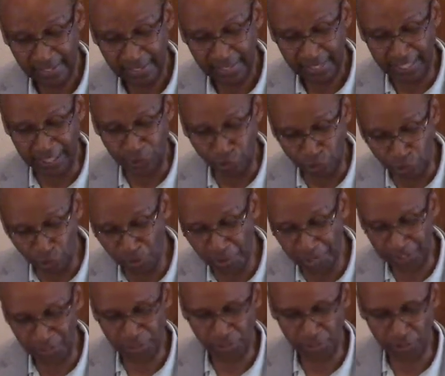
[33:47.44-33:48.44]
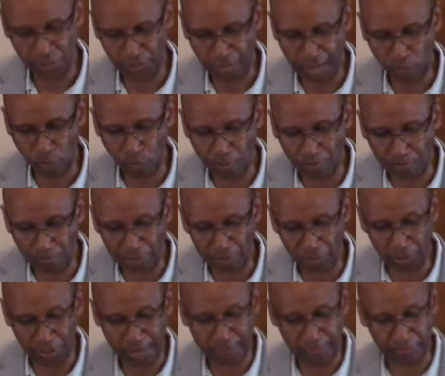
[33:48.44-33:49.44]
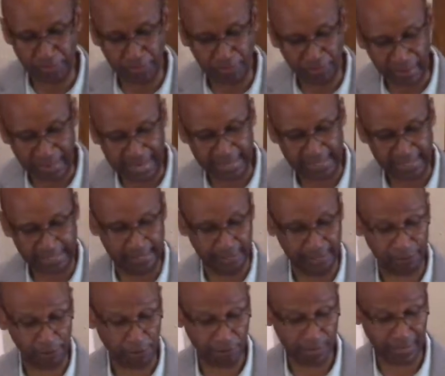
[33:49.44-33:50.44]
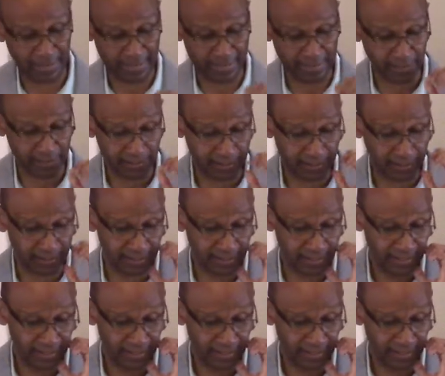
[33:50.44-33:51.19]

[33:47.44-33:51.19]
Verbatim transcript: In doing so, they will build up the body of Christ.